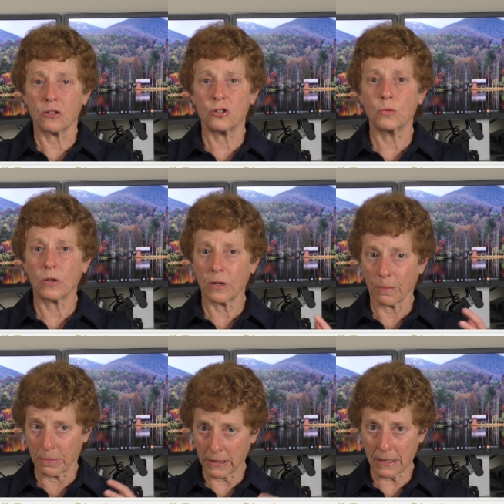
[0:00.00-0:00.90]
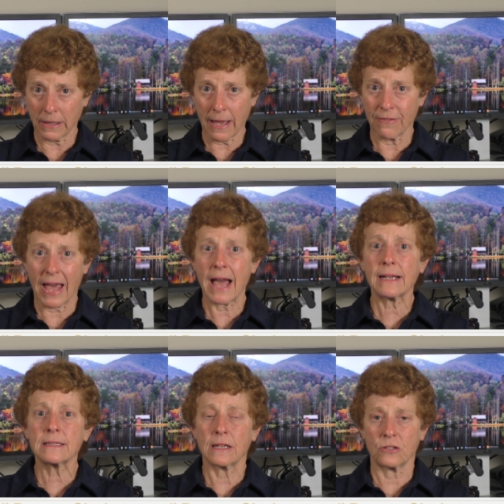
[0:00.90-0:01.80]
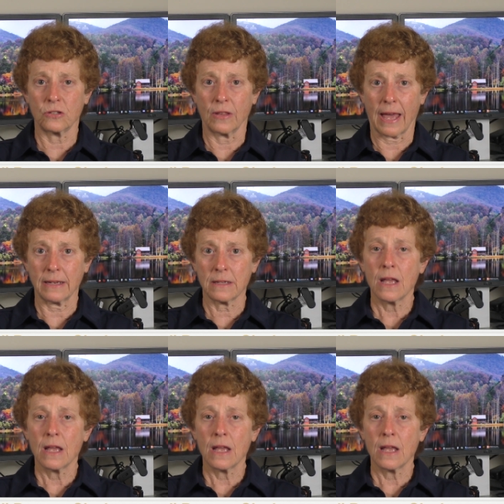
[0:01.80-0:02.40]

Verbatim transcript: that you completely have access to that